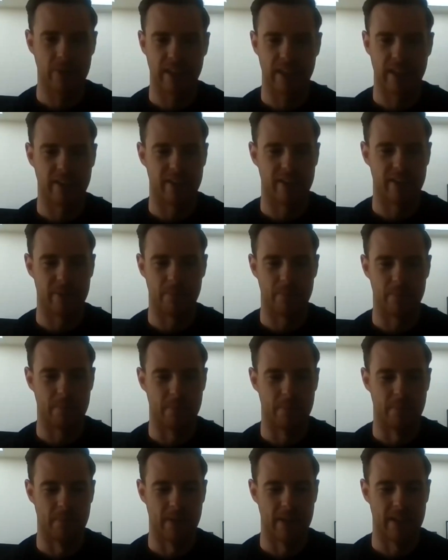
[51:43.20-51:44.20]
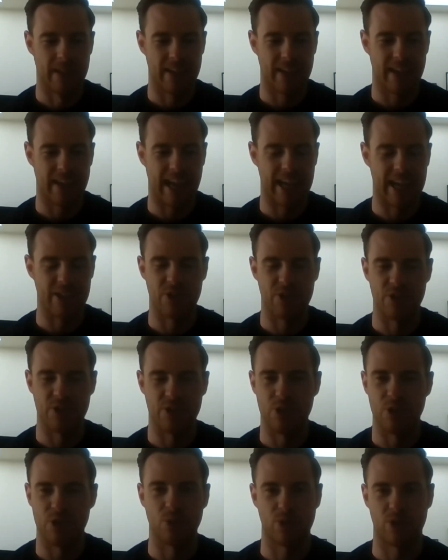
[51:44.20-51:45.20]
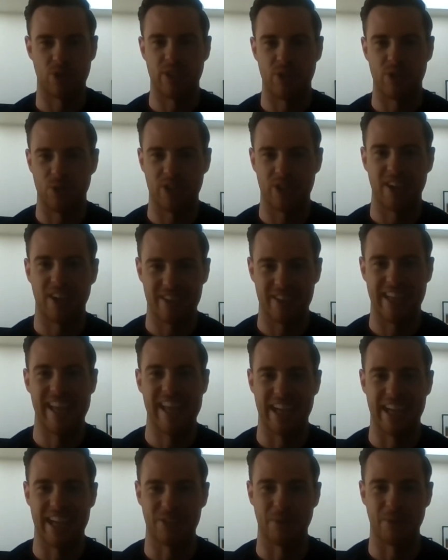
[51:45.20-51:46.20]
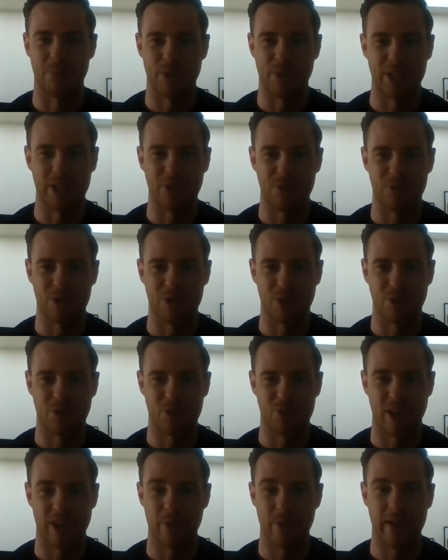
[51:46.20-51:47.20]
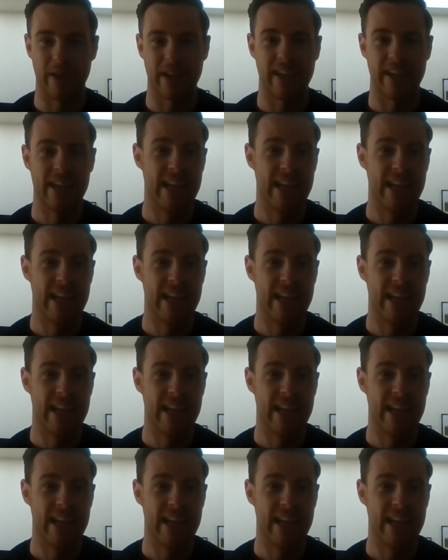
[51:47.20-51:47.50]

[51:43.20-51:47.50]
and you'll start seeing some pretty good results straight away.